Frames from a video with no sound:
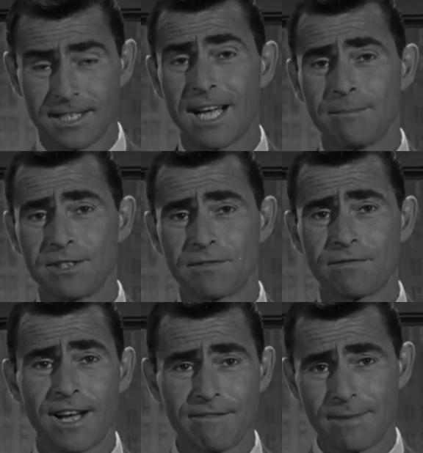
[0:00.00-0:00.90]
He
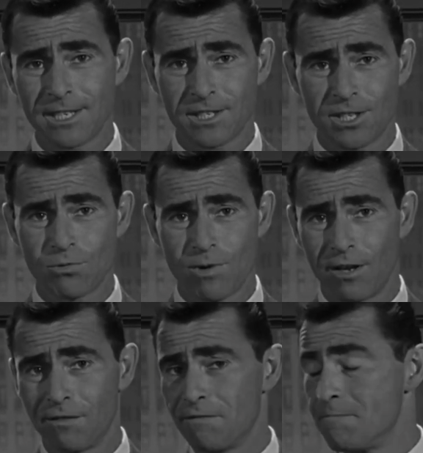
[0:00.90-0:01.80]
revolutionized
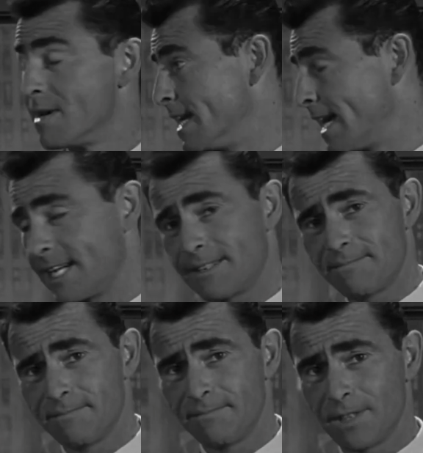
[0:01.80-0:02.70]
television
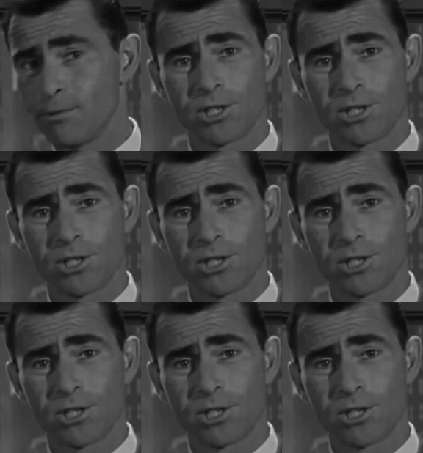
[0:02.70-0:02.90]
storytelling.